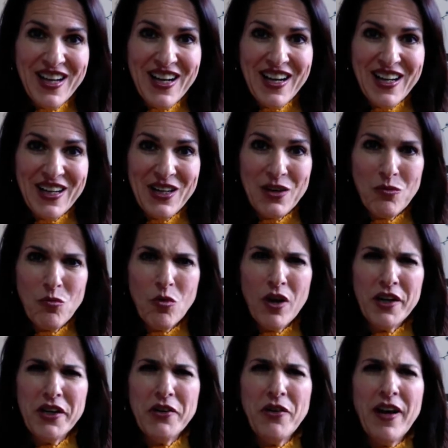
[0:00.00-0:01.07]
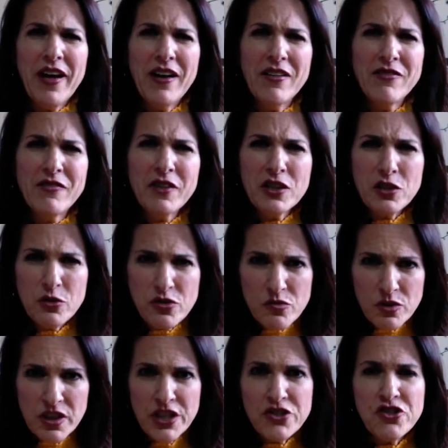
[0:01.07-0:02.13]
uh, want to have close
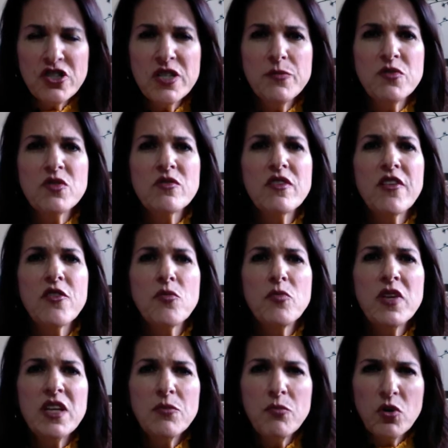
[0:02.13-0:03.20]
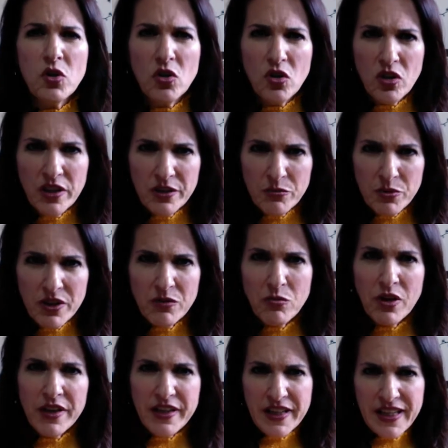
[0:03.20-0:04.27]
relationships with other people and we'd
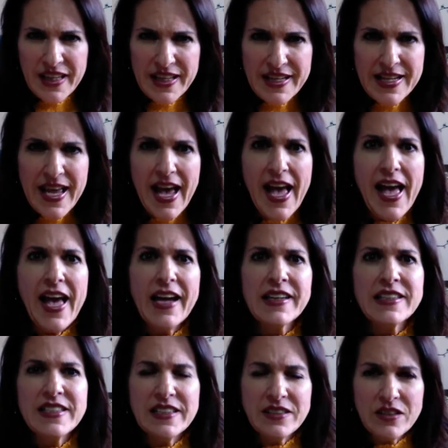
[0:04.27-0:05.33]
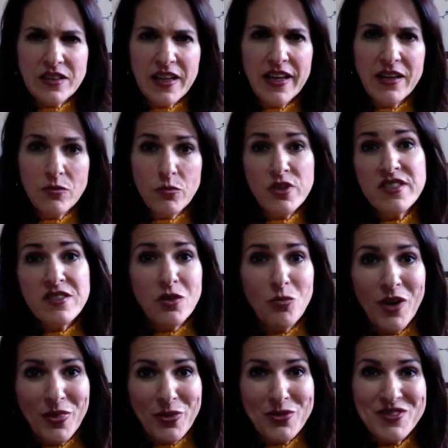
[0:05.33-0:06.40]
want to connect and, and we still
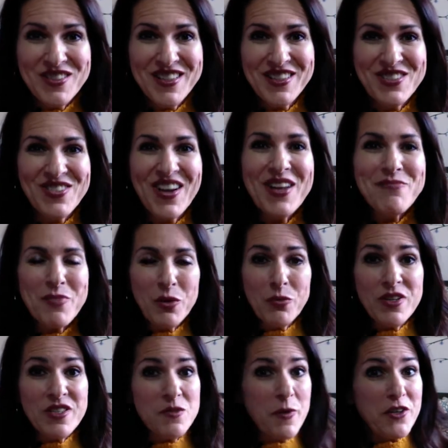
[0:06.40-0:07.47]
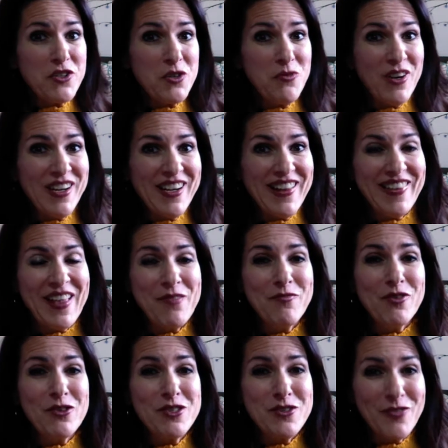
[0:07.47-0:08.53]
want those things, right? But we especially wanted it then
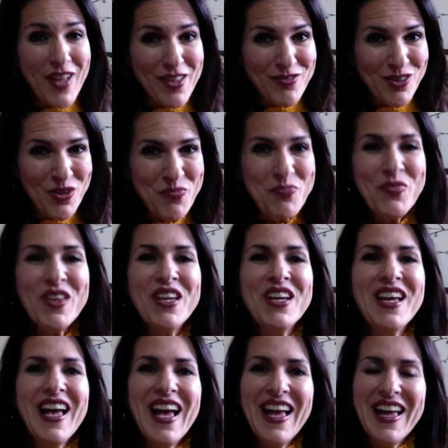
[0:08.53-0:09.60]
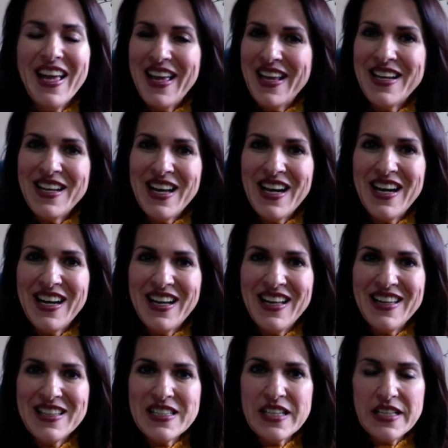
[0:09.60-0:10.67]
for survival. And
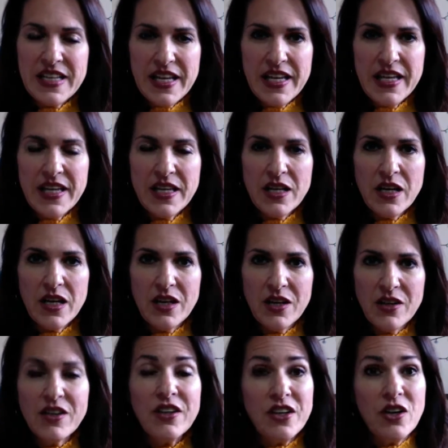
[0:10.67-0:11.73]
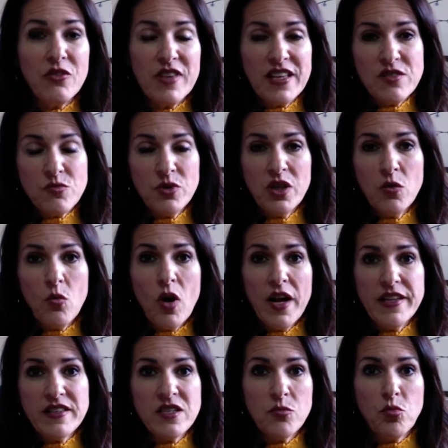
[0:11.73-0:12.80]
uh, today, uh, you know, that's really why
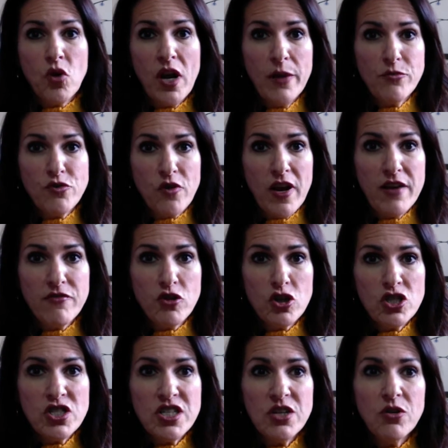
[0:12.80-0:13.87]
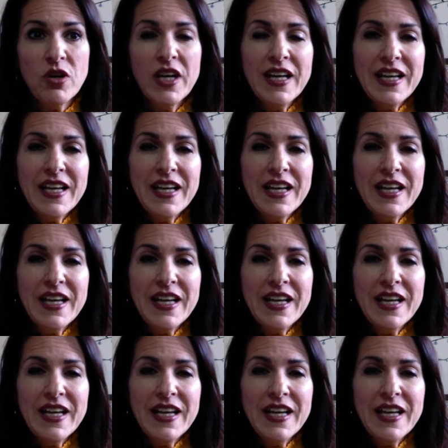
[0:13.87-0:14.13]
it's a prime driver. So